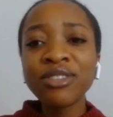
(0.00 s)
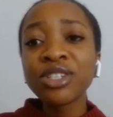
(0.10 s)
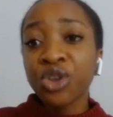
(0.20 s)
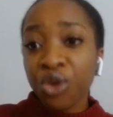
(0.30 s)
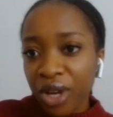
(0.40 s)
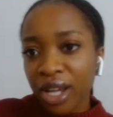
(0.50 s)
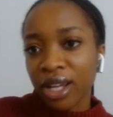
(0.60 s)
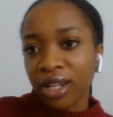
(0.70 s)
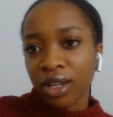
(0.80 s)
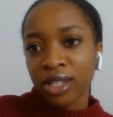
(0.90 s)
to treat
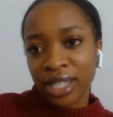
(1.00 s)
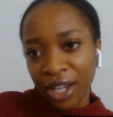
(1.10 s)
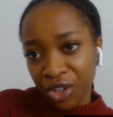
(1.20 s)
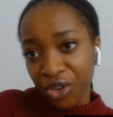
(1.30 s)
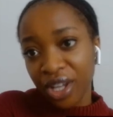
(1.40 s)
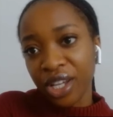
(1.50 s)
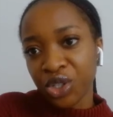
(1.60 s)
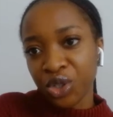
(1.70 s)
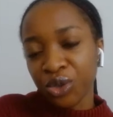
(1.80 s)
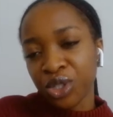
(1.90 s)
a secondary
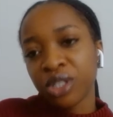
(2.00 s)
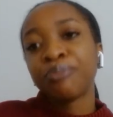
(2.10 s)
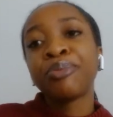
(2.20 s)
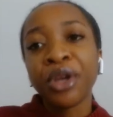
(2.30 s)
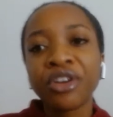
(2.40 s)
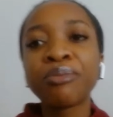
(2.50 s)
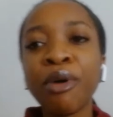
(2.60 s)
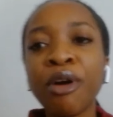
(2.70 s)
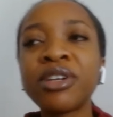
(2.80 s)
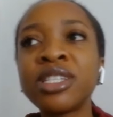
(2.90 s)
issue to period
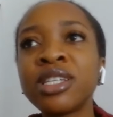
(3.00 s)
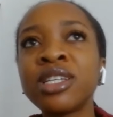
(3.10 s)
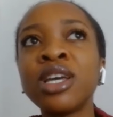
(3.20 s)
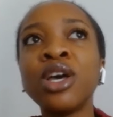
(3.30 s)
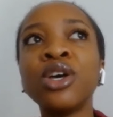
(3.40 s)
poverty.